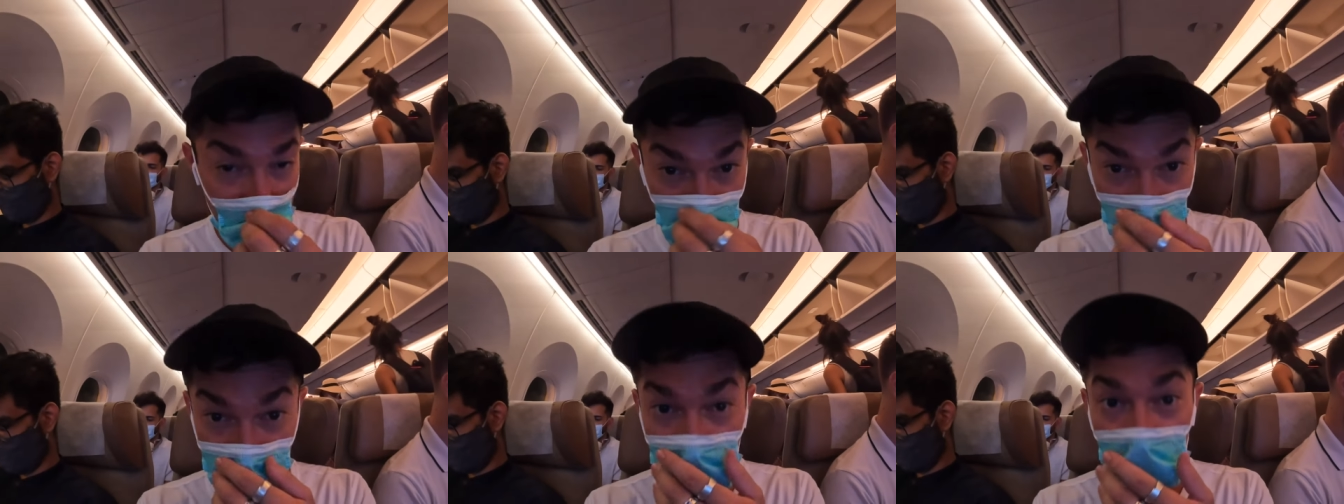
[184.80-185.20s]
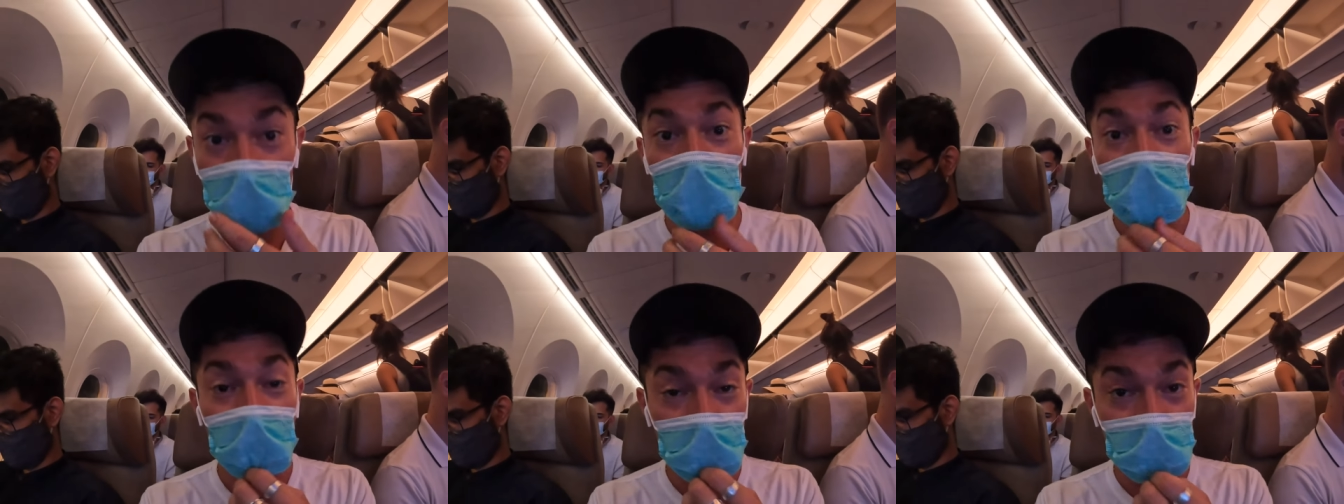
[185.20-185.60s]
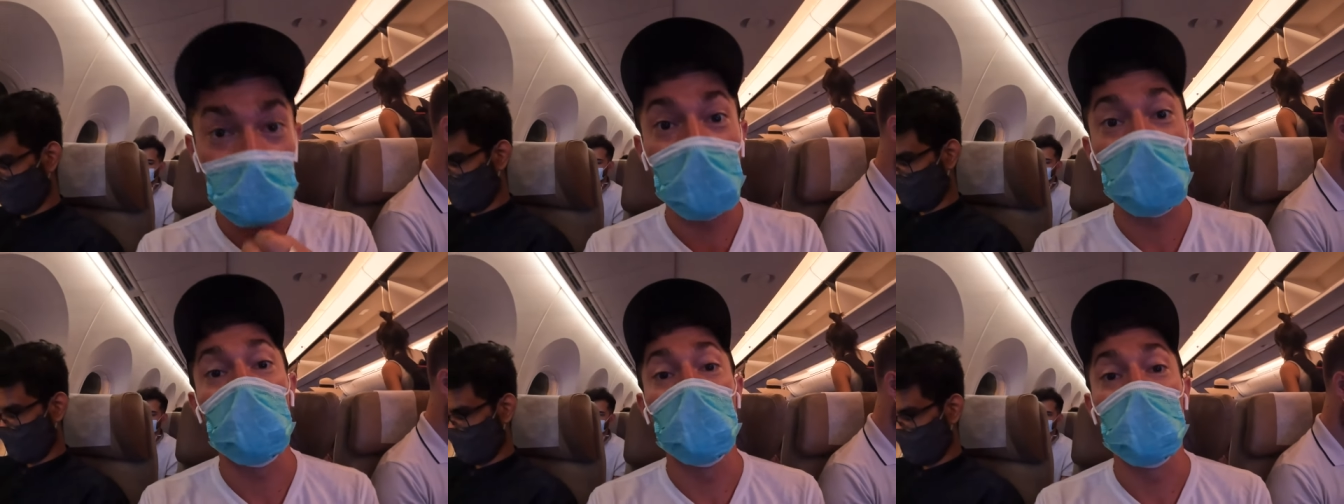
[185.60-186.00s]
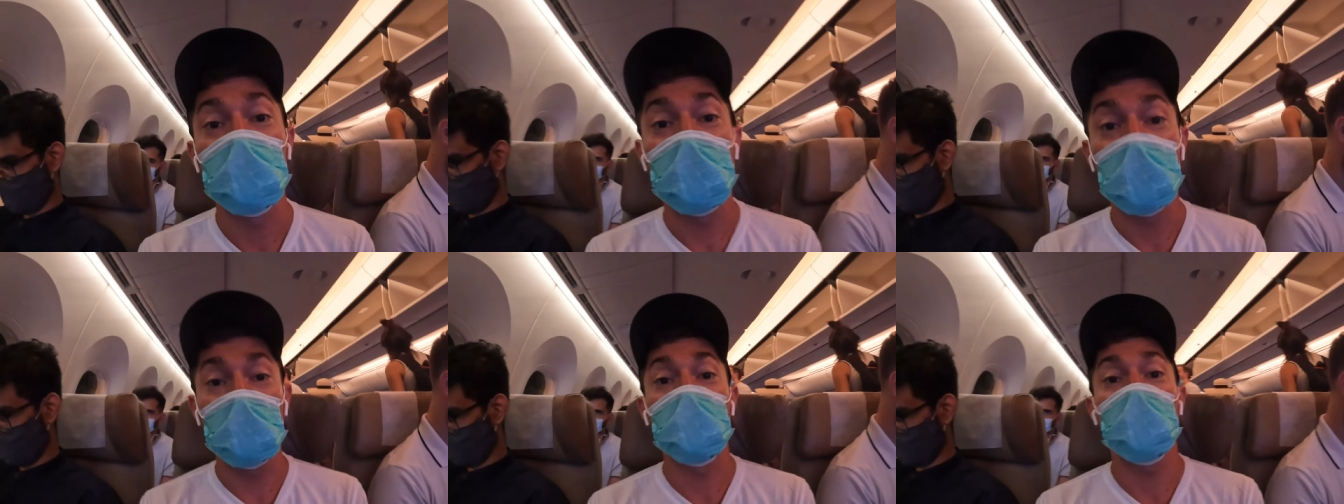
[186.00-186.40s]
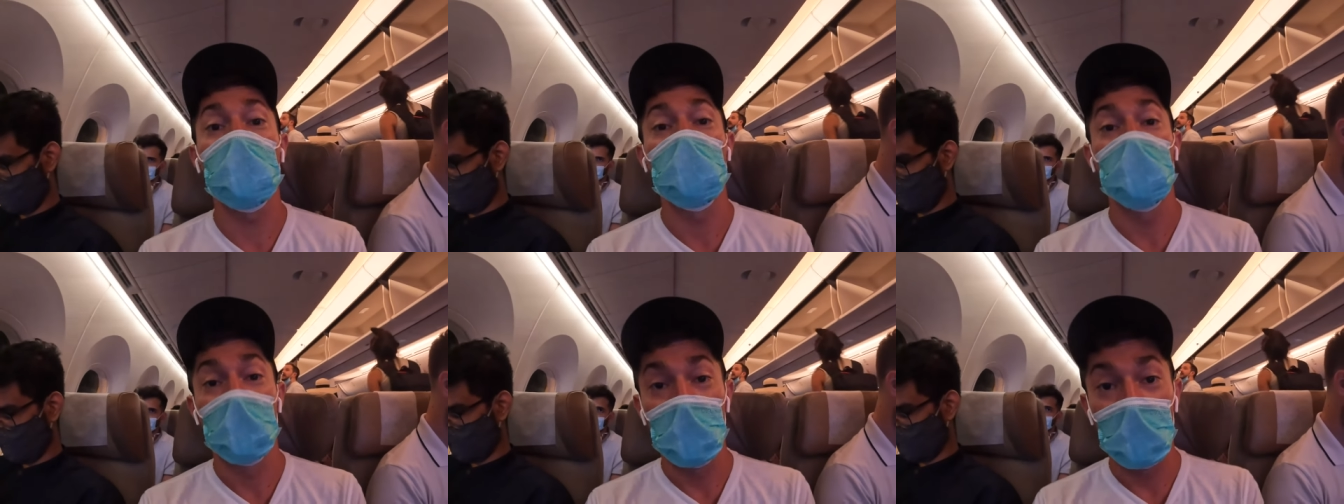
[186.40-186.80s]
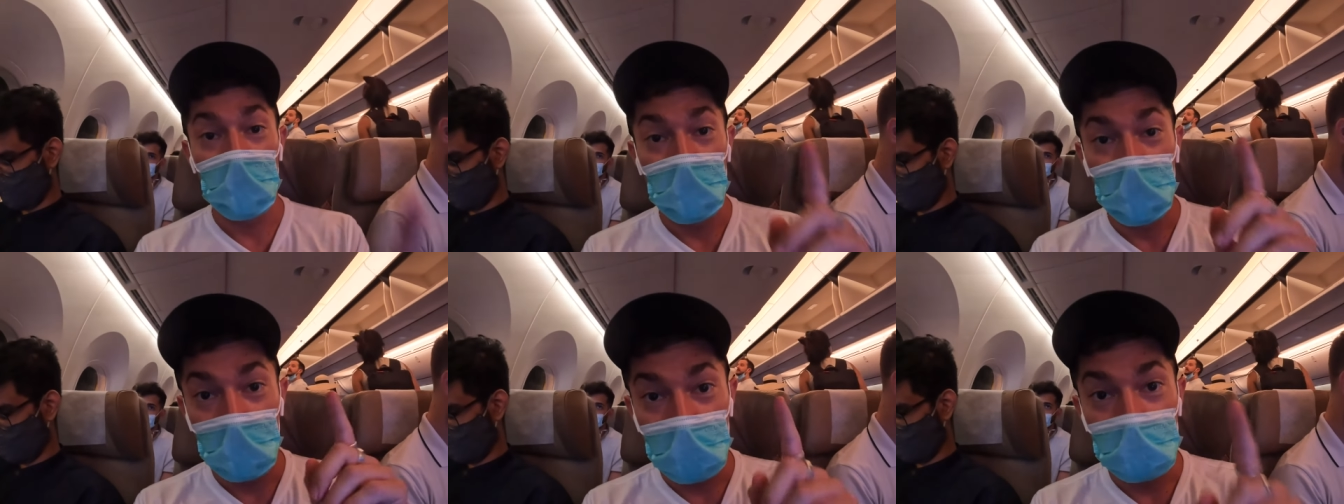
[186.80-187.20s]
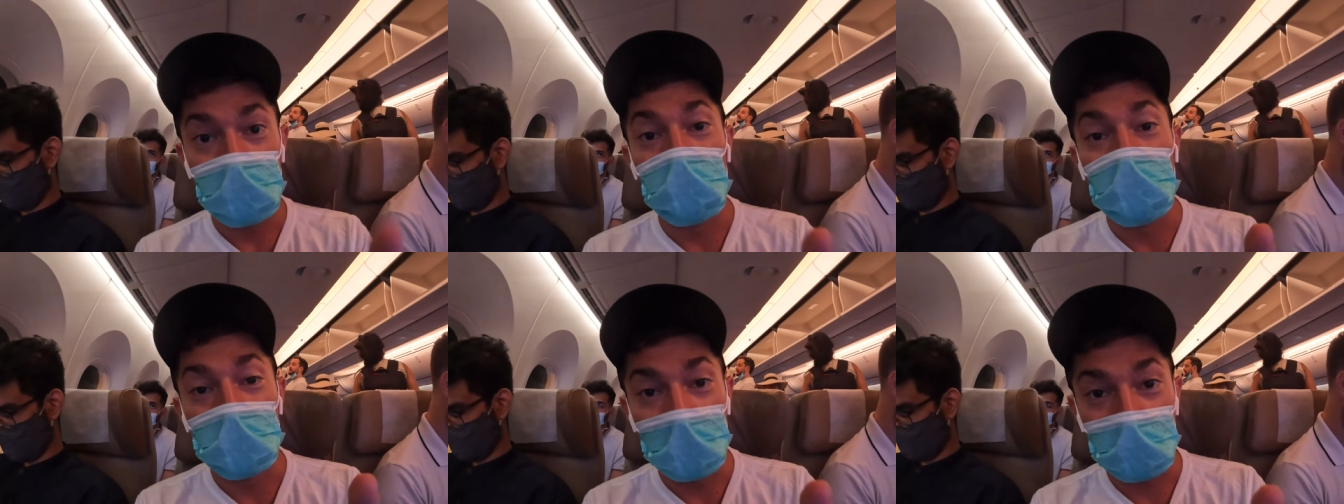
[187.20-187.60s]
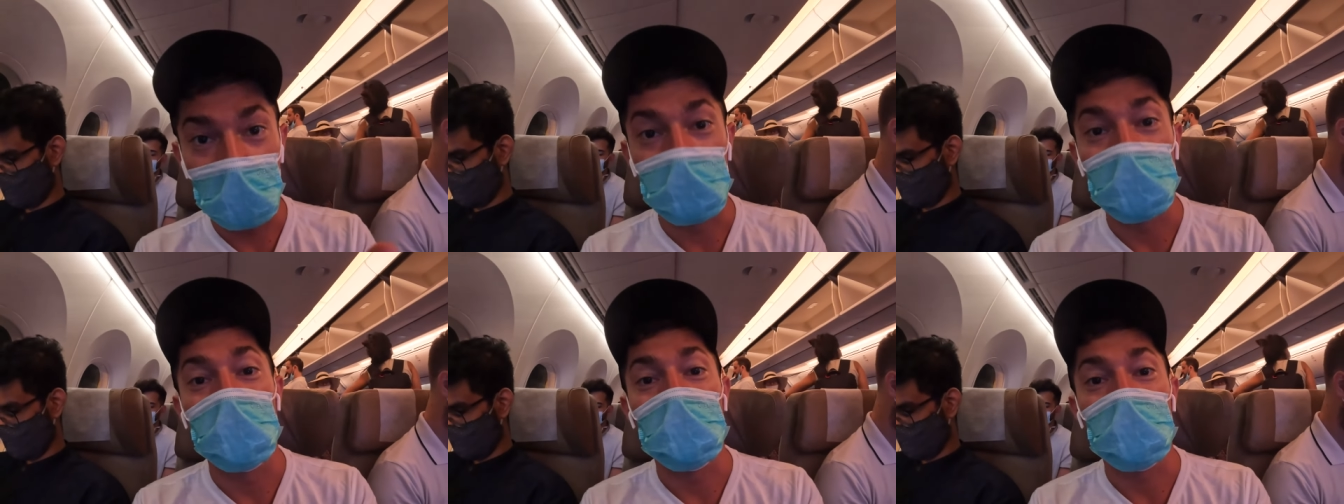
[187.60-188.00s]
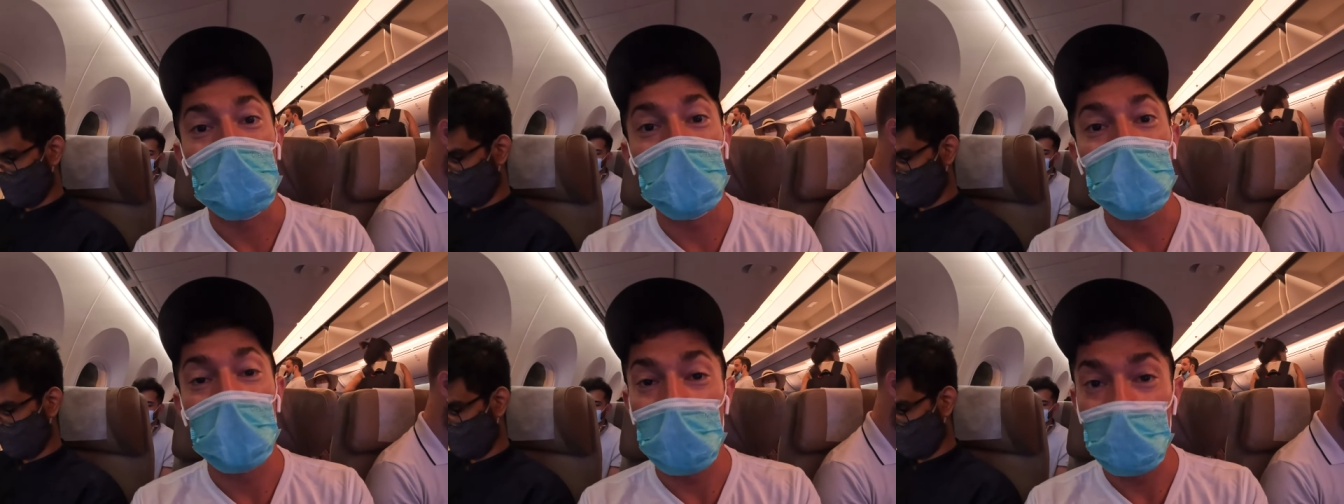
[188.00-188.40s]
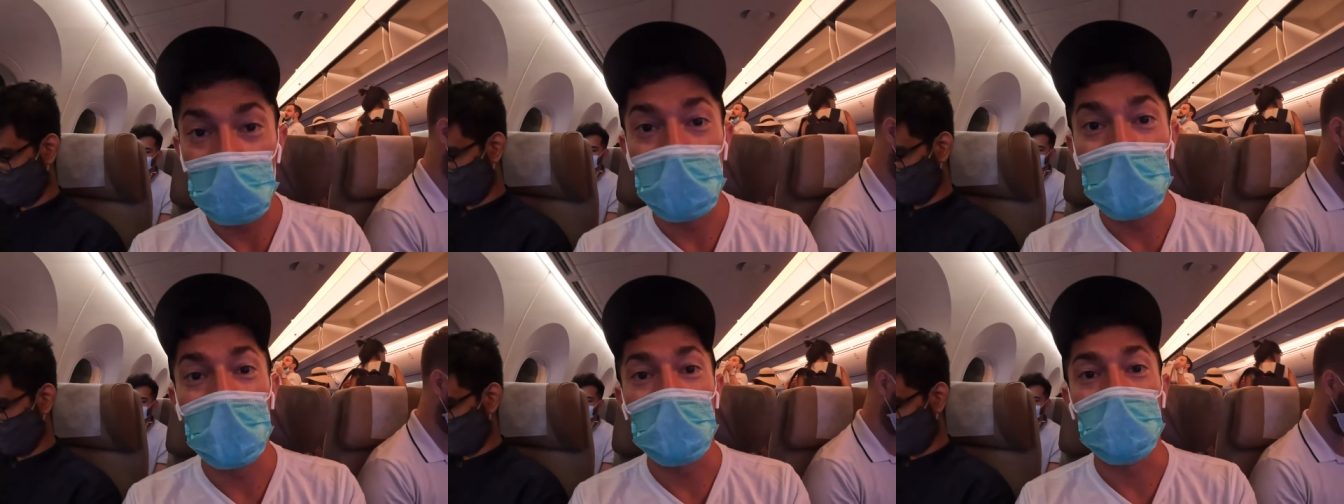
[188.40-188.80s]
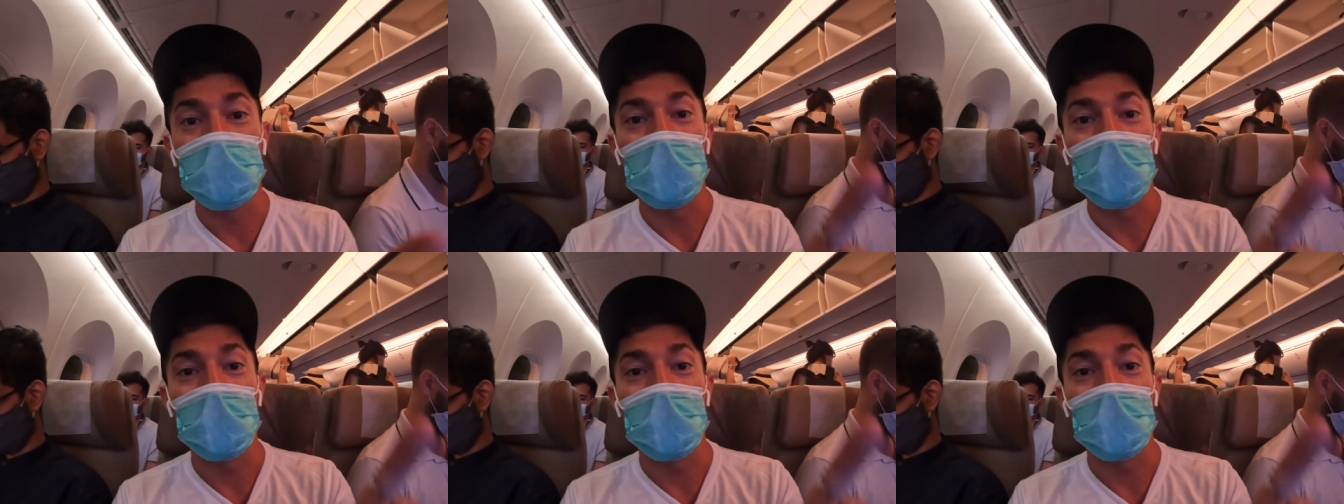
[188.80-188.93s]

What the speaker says: that's all right. Not going to share too much with you, so as soon as I touch the screen, I'm going to be in Abu